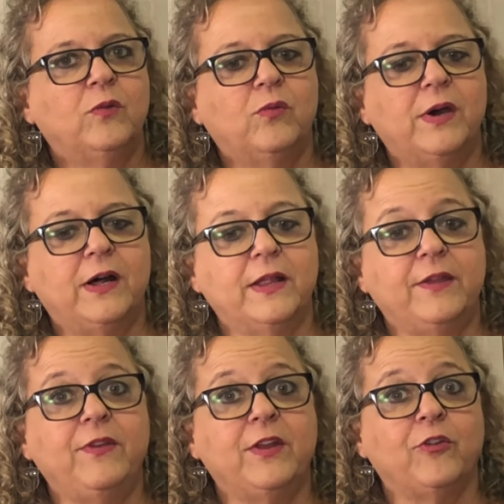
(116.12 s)
Well,
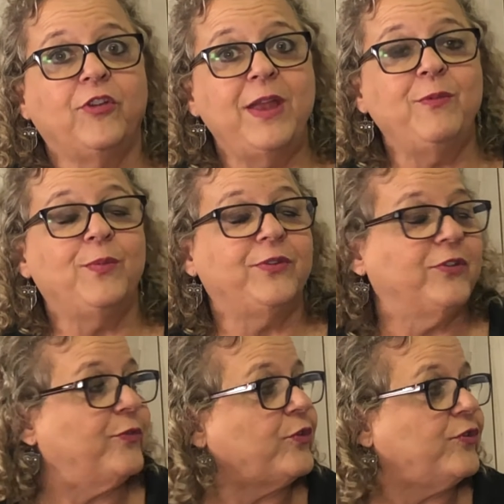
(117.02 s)
in the entertainment
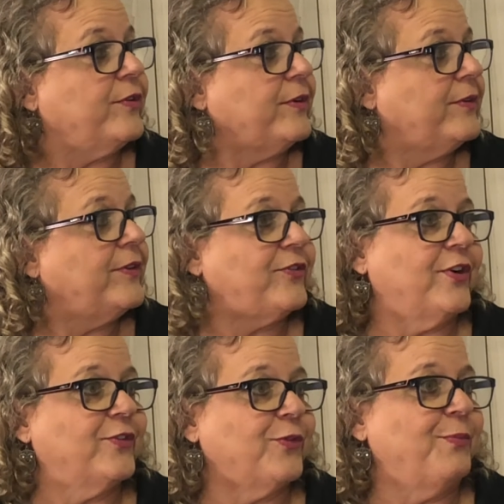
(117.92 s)
business, for sure, it
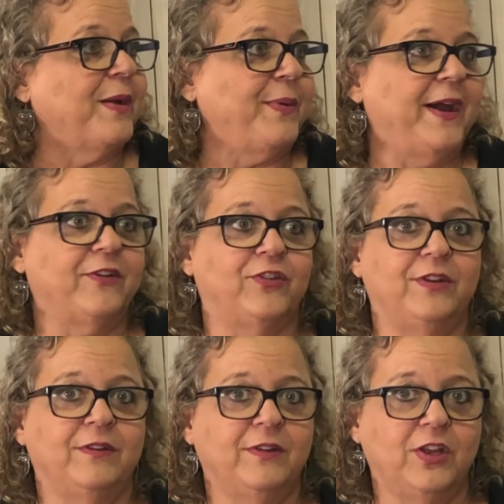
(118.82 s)
starts with my
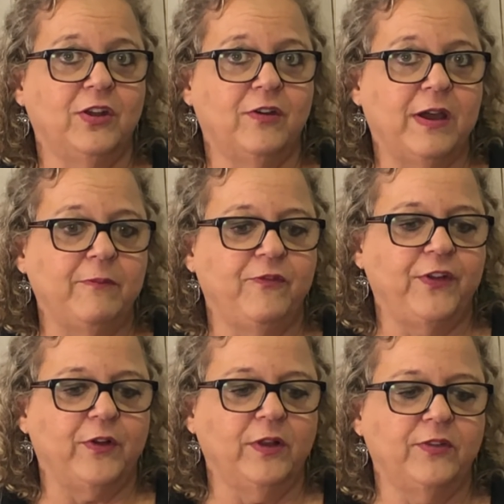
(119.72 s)
passion. You know, I'm
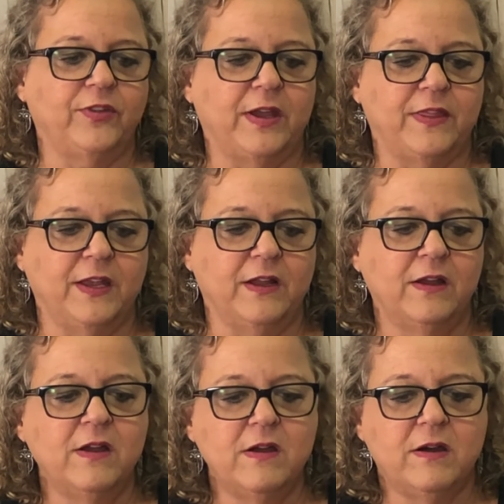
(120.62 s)
fearless. I think
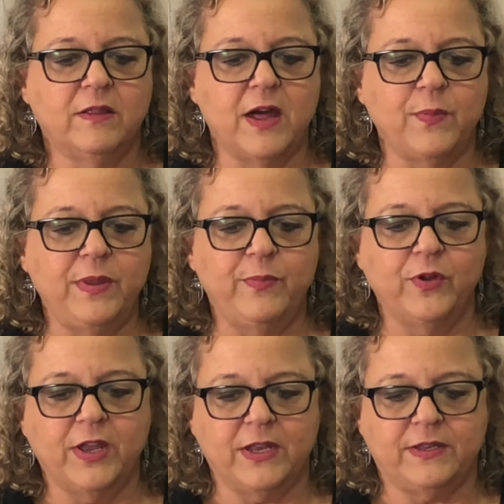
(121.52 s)
a lot of people
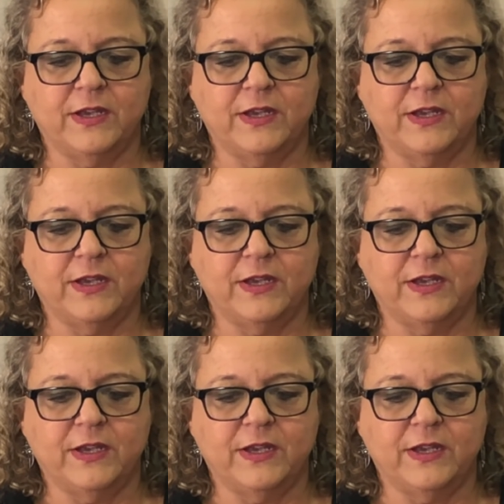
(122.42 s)
get